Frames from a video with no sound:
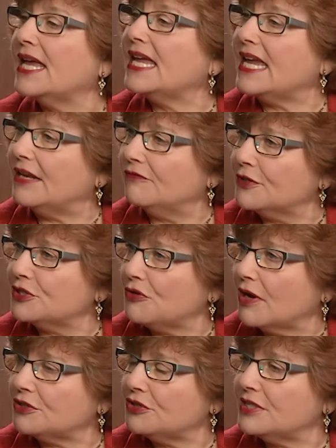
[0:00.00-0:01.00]

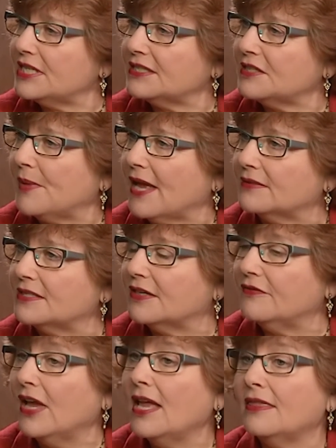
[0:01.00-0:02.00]
Infrastructure is
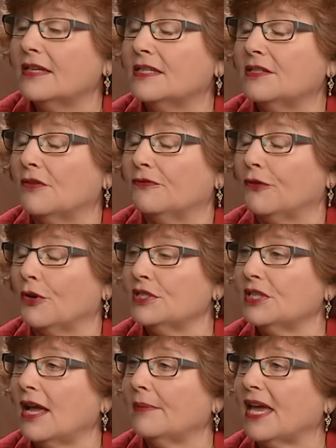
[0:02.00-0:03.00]
expensive. This is the first
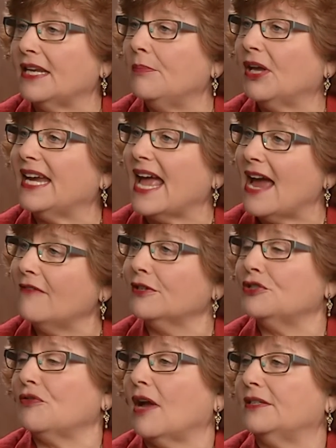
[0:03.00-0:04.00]
time anybody ever
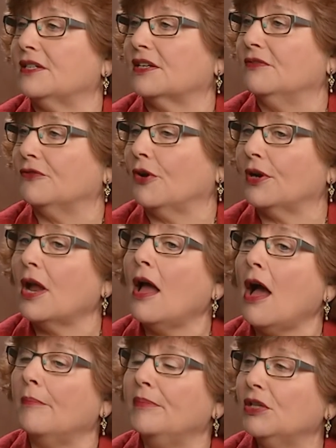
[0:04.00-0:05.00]
tried to convert
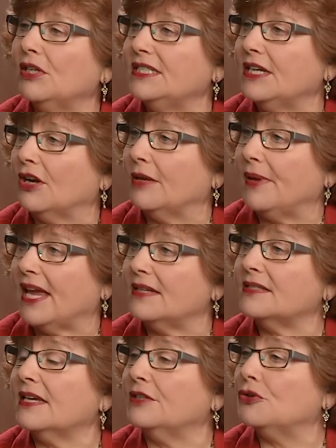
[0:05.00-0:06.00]
a military
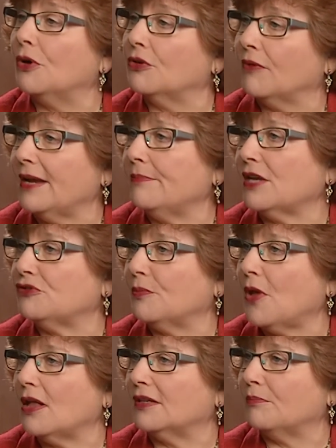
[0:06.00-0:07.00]
base into a great
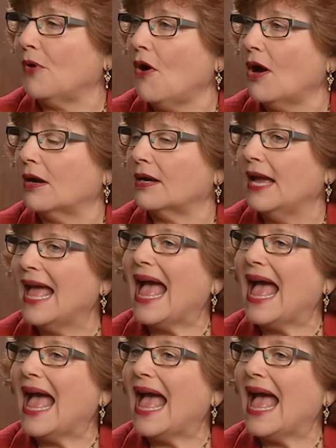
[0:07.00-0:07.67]
metropolitan park.